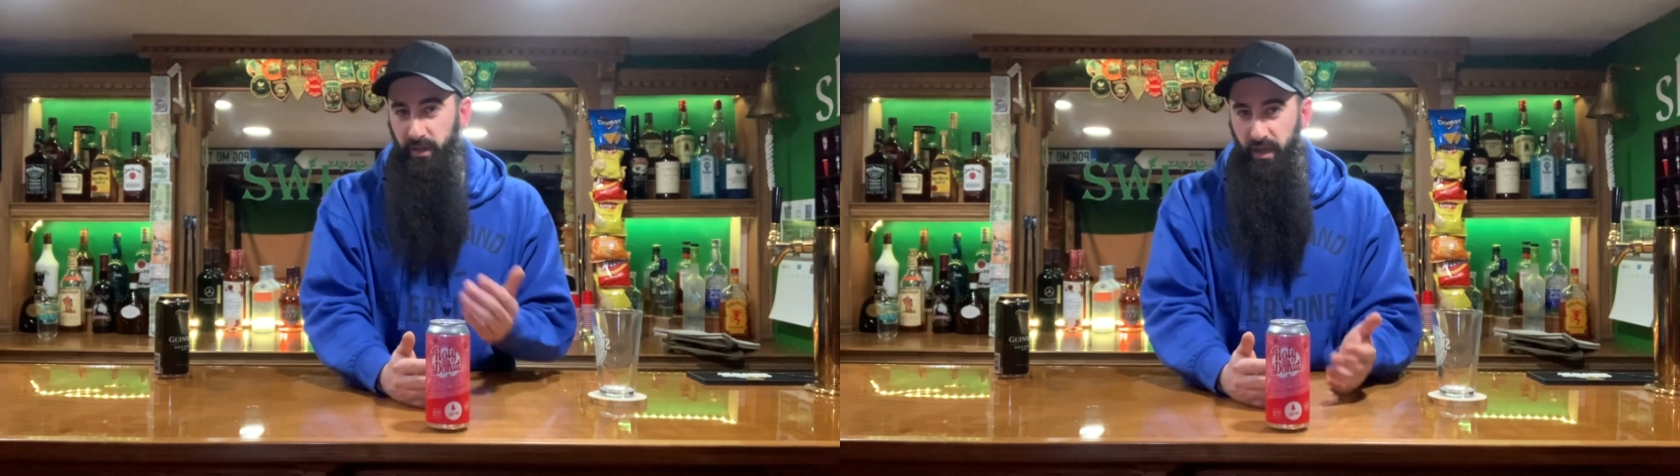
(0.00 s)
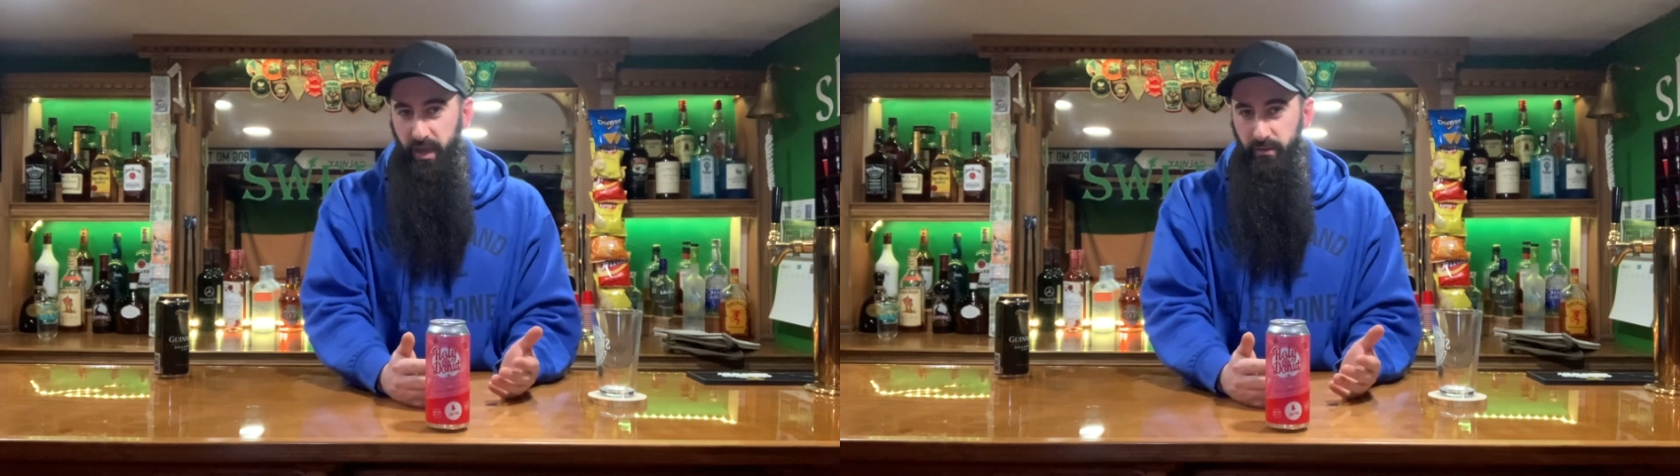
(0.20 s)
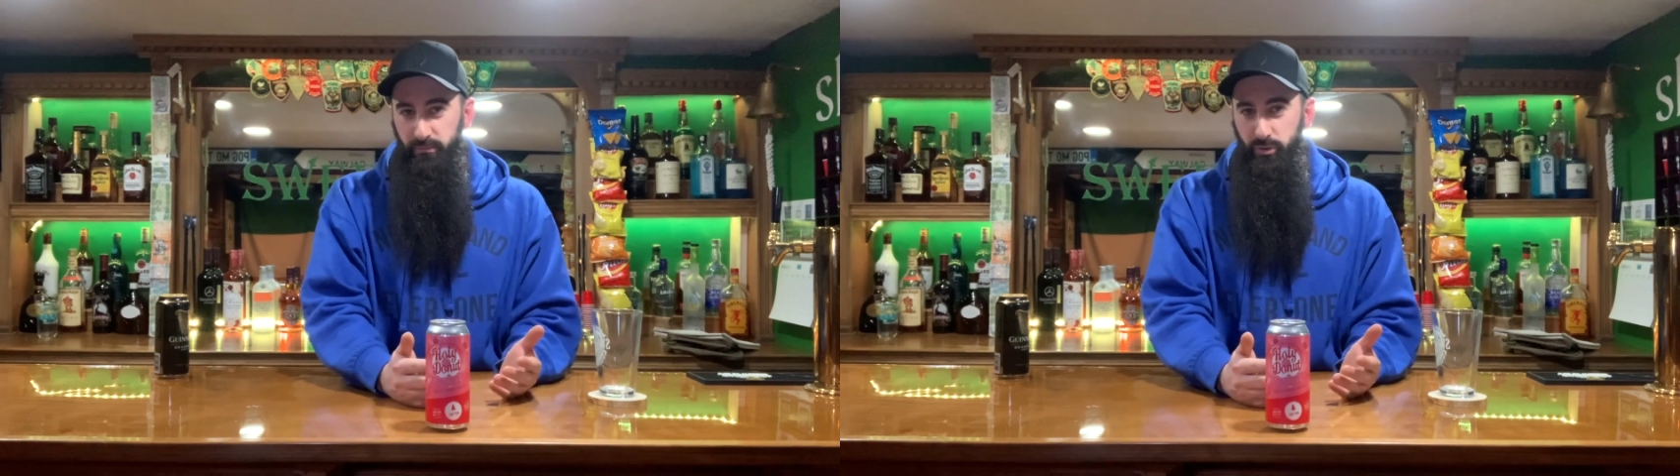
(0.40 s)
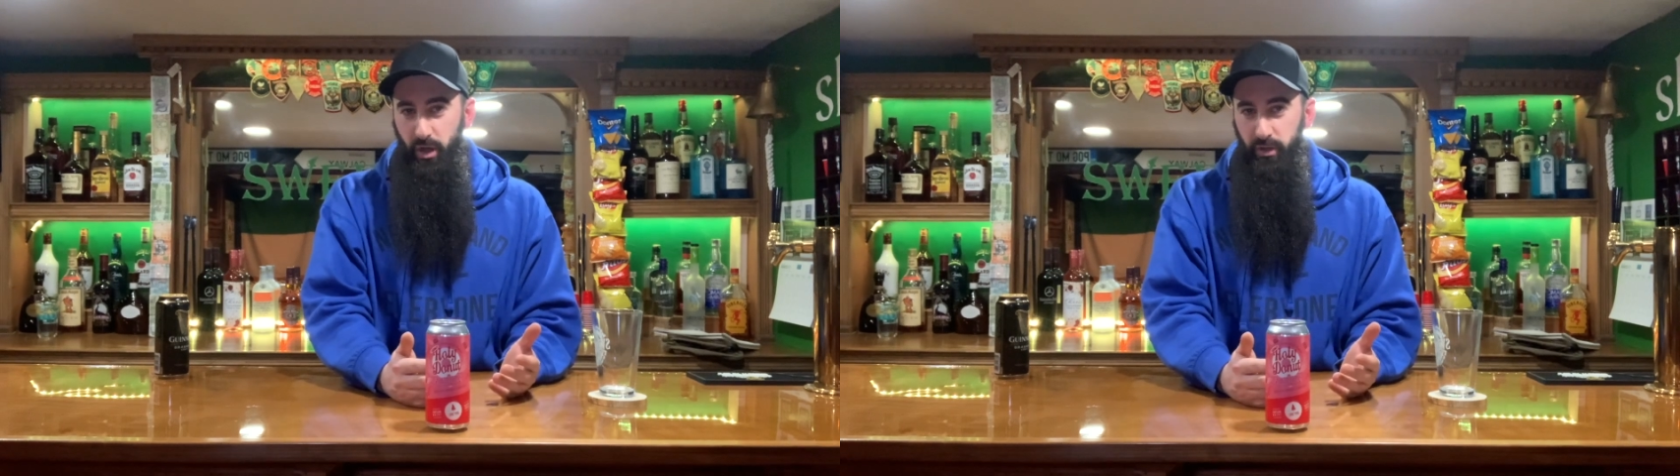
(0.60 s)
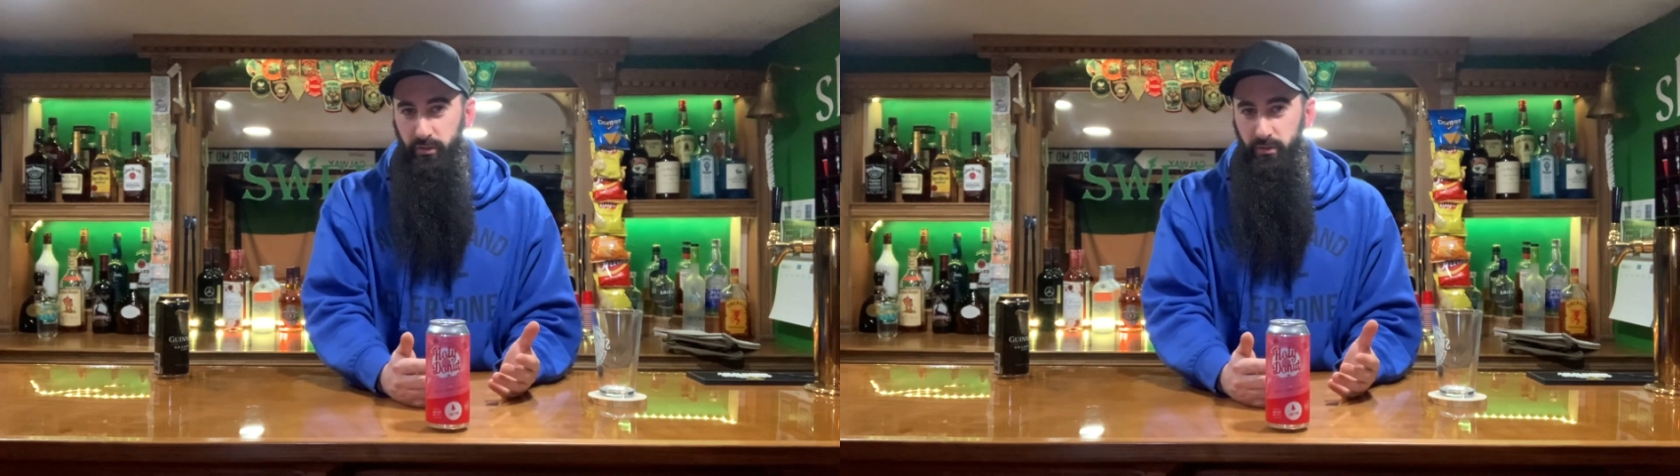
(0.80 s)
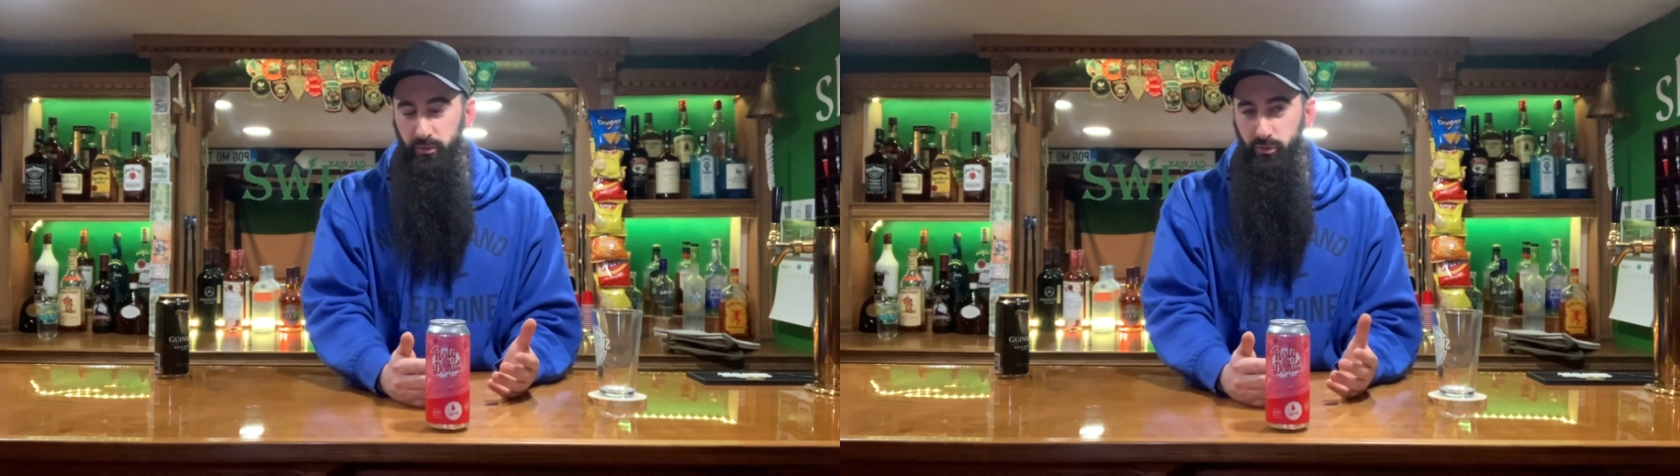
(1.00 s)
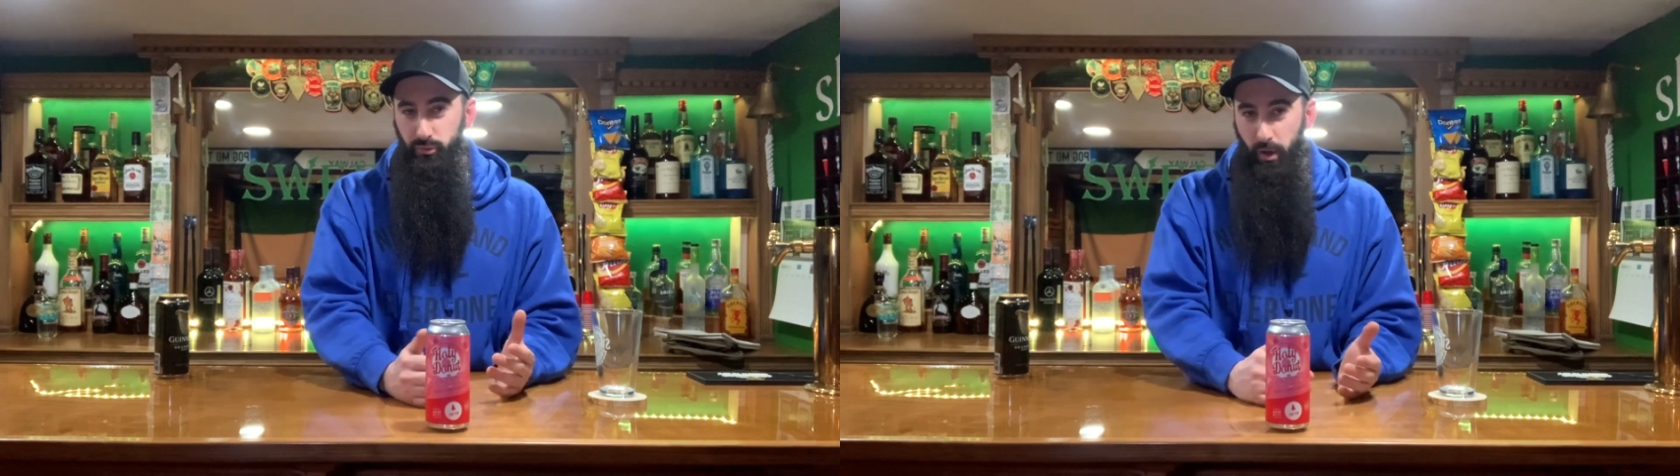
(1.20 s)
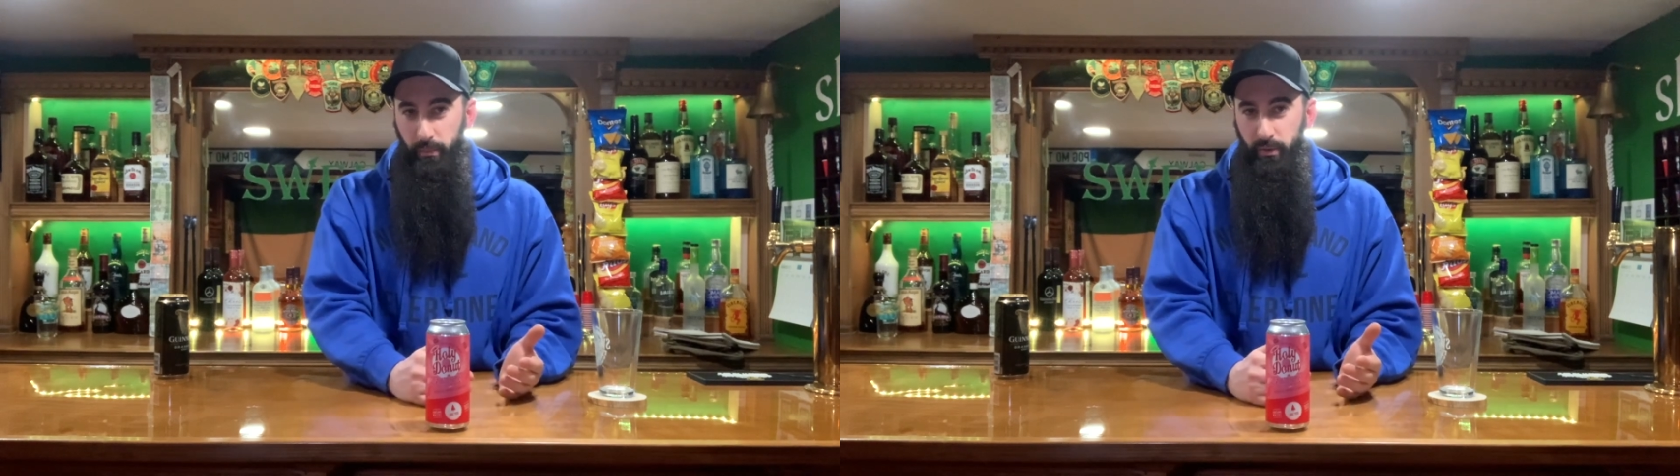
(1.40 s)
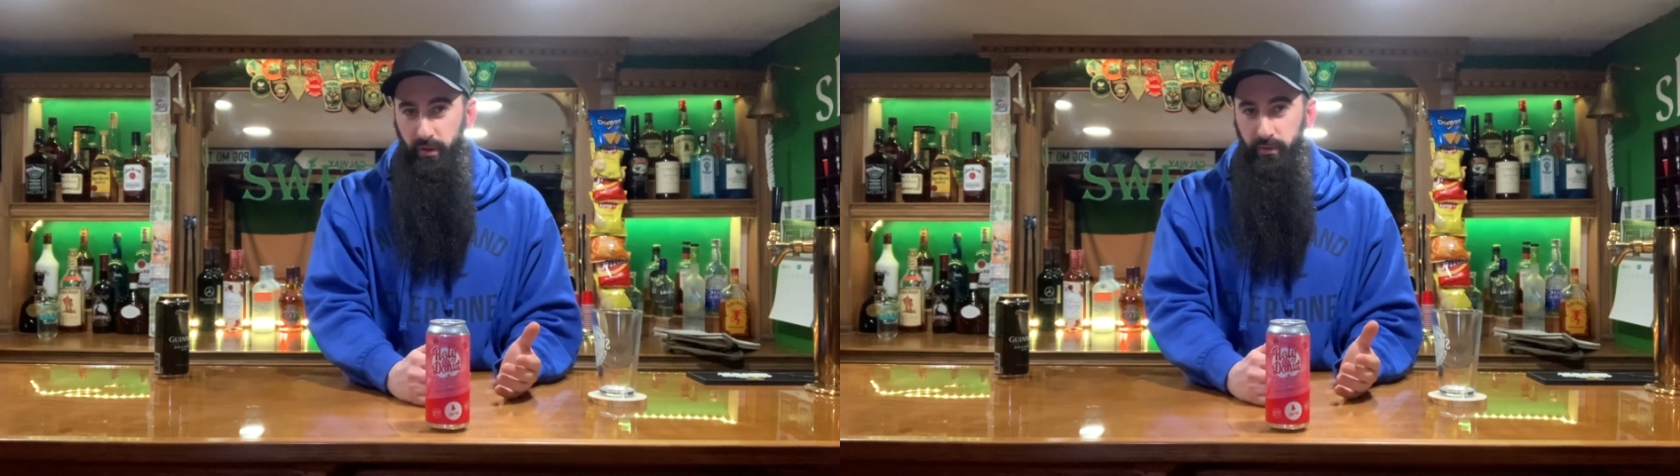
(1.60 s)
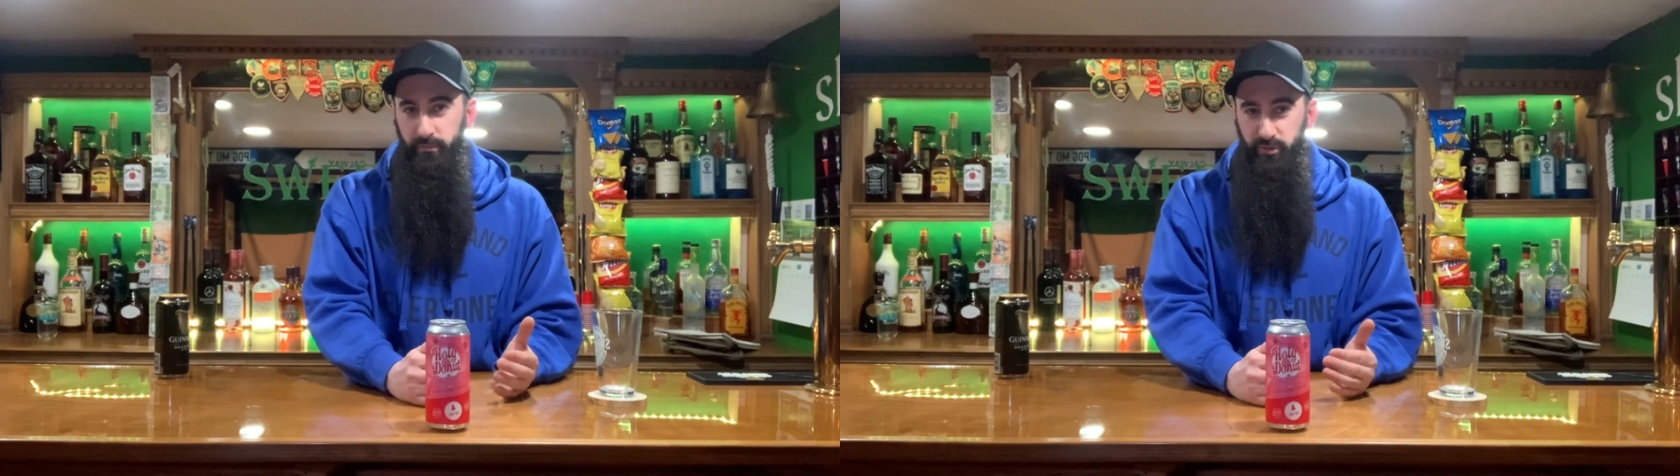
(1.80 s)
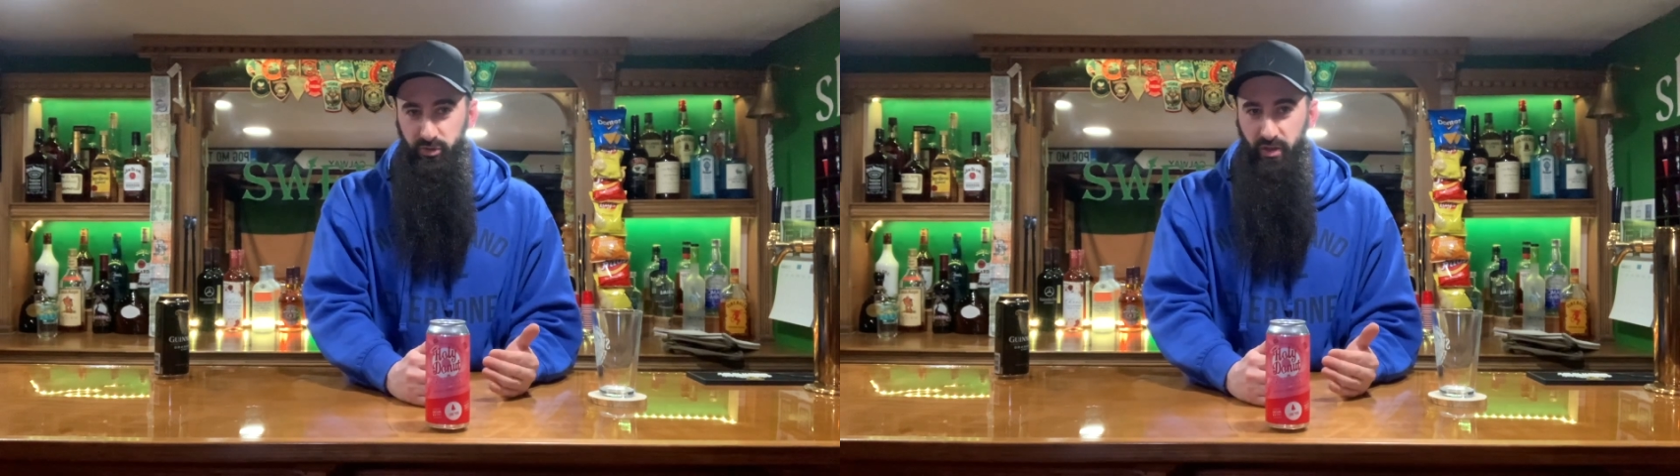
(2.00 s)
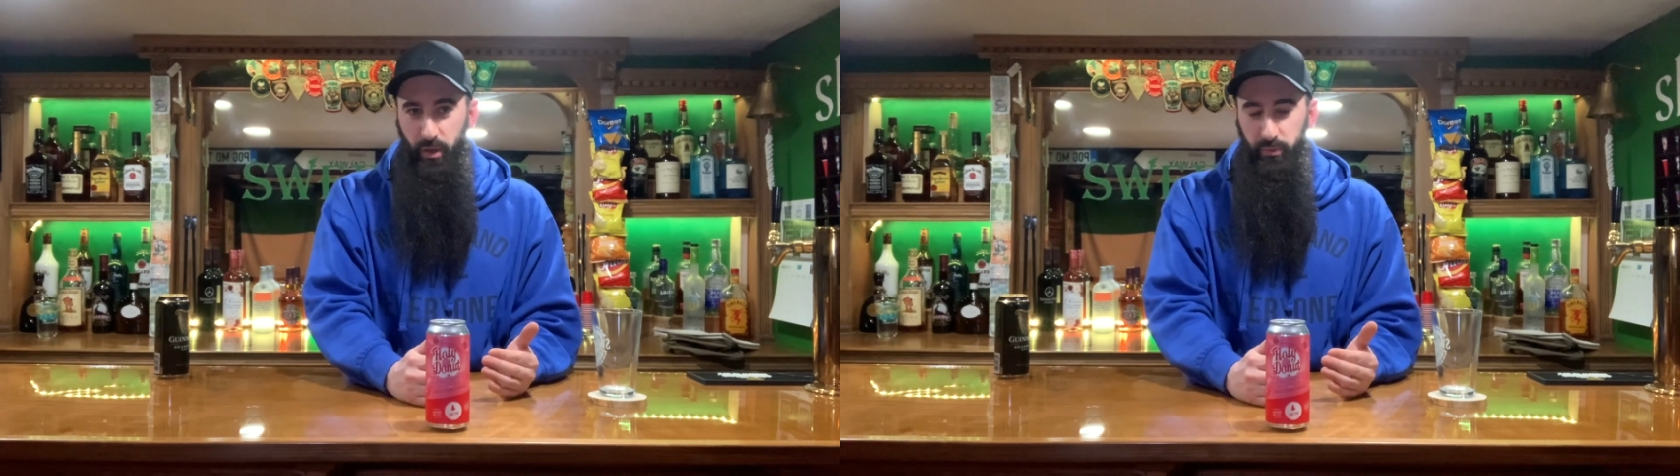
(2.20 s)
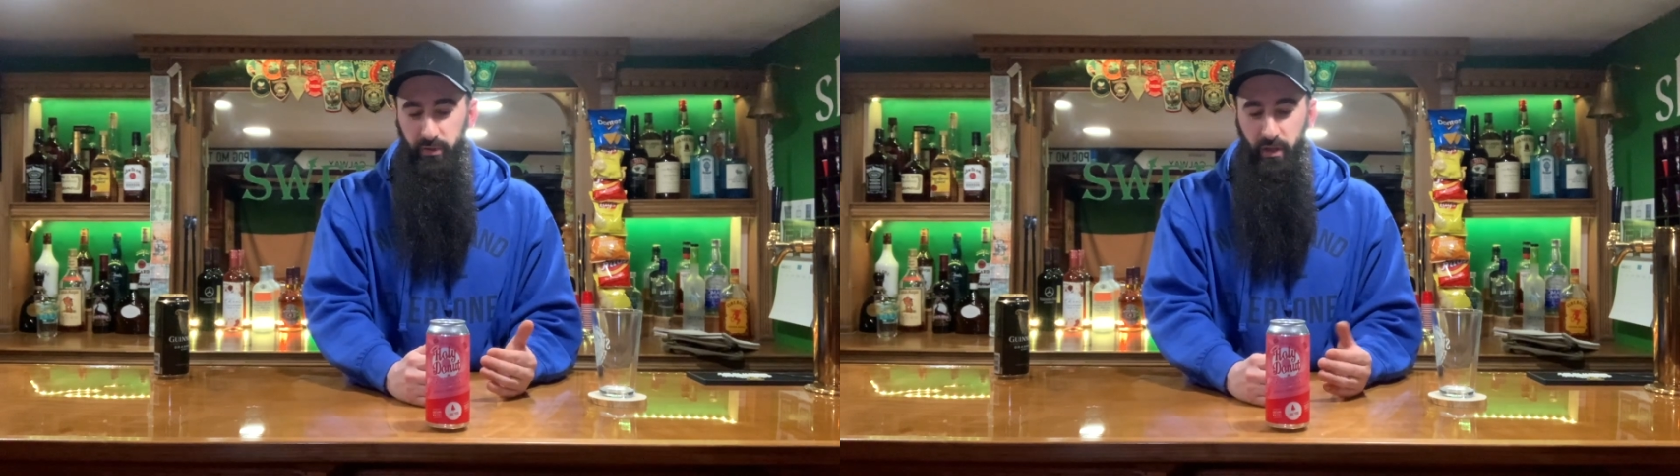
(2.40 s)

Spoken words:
again, chocolate strawberry stout.